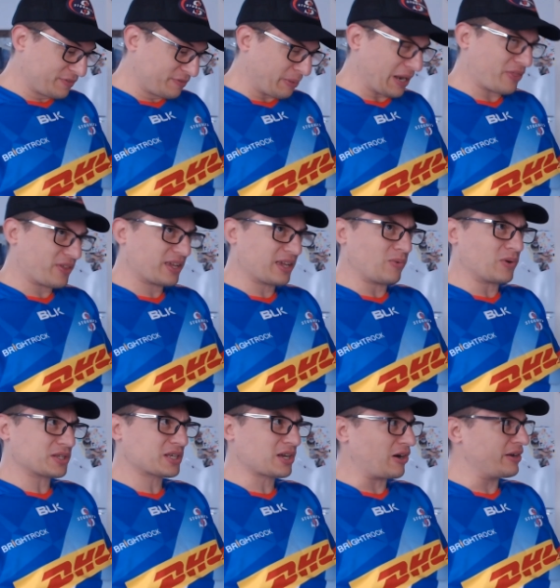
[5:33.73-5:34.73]
but I think it
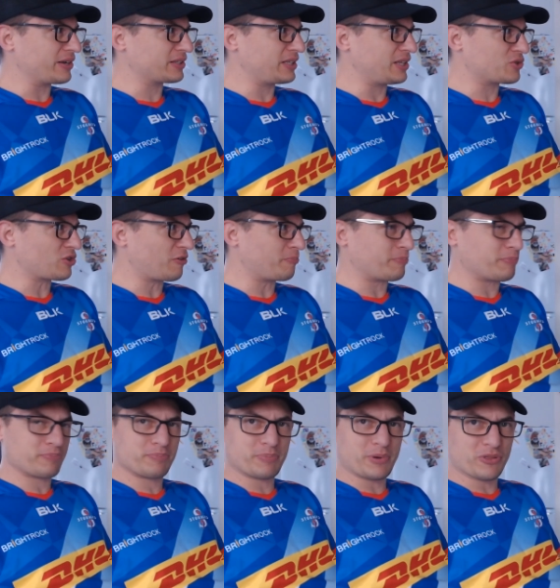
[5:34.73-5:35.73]
was Connacht that dropped
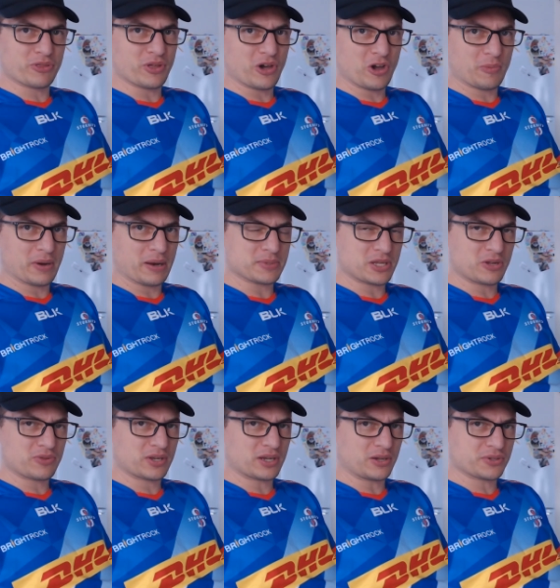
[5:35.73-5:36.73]
both the home games. I
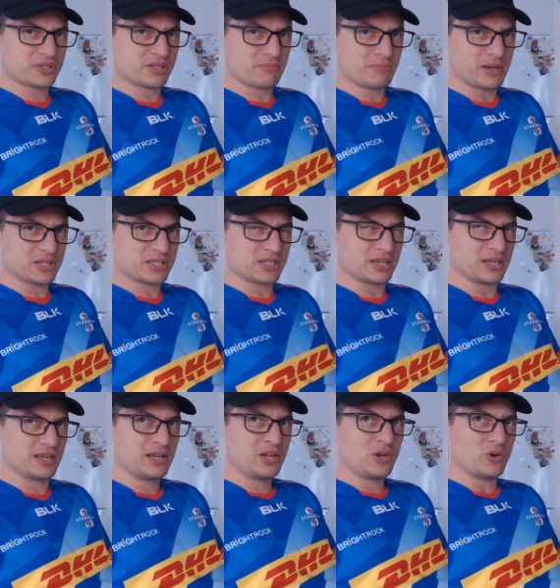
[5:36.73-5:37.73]
don't think Ulster, Munster,
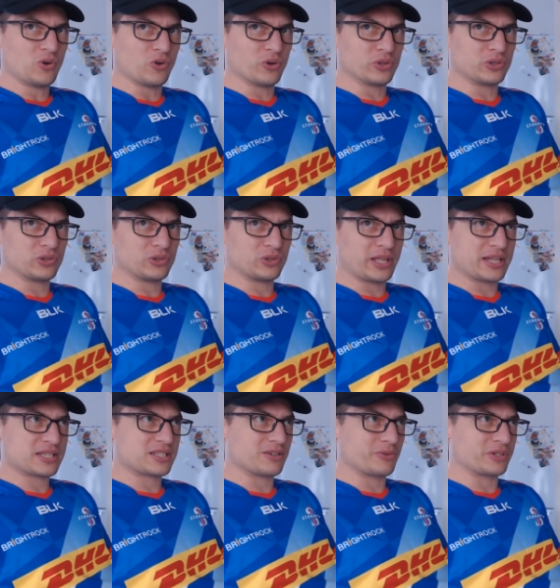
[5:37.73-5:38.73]
or
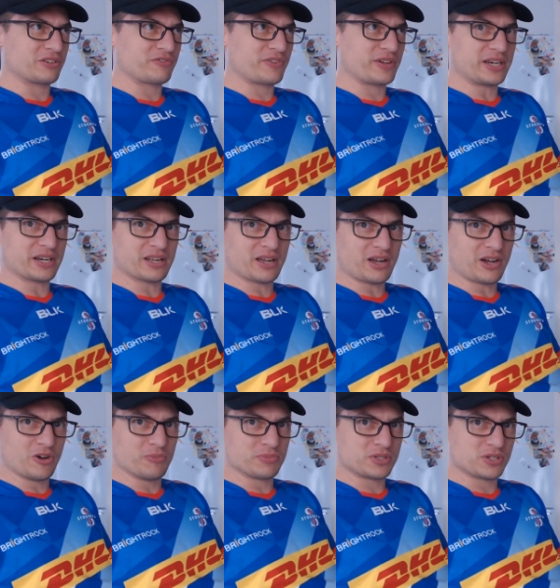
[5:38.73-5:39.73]
Leinster were defeated at
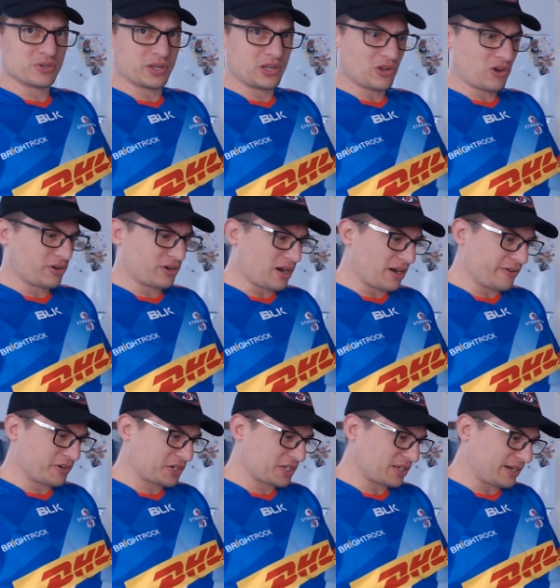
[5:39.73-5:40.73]
home to a
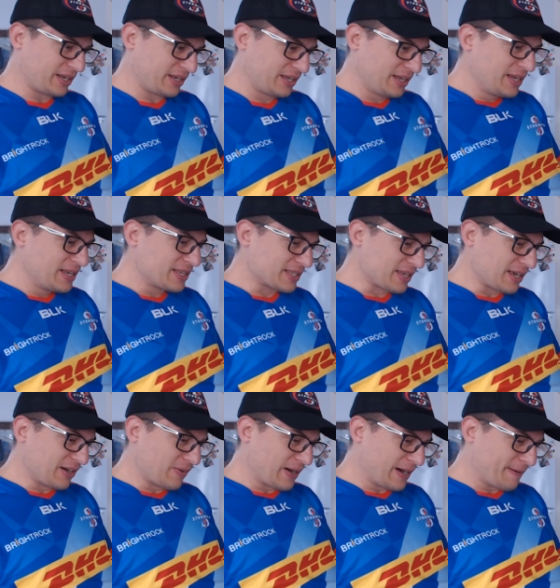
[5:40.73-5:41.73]
non-Irish side.
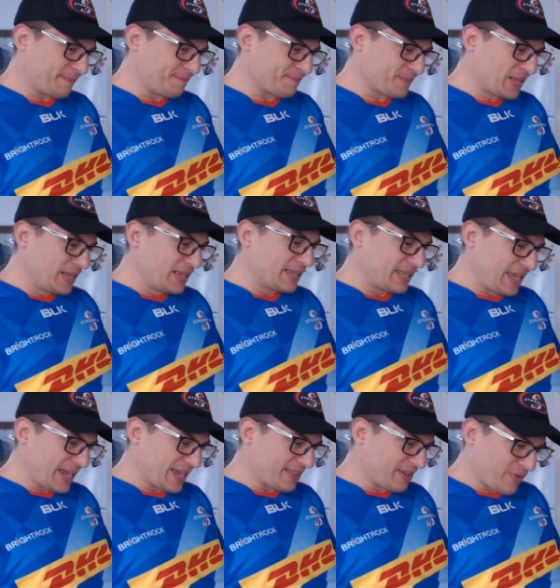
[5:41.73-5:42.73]
So,
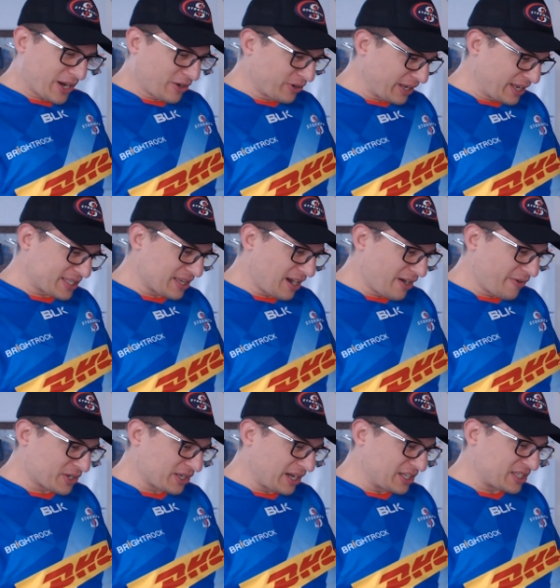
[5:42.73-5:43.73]
yeah, their record against the
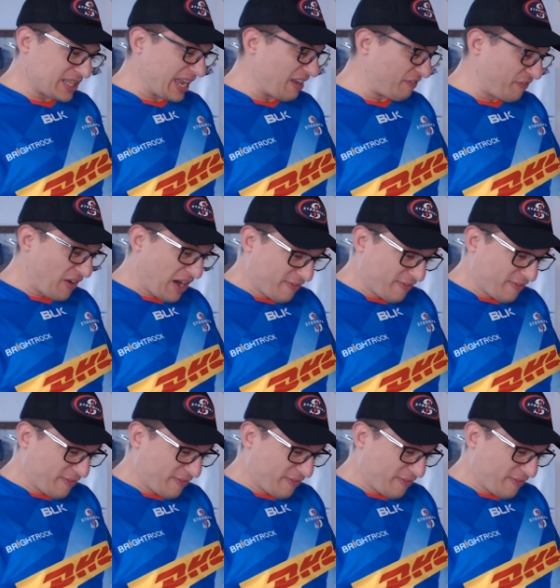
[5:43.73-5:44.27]
Irish sides, they get 5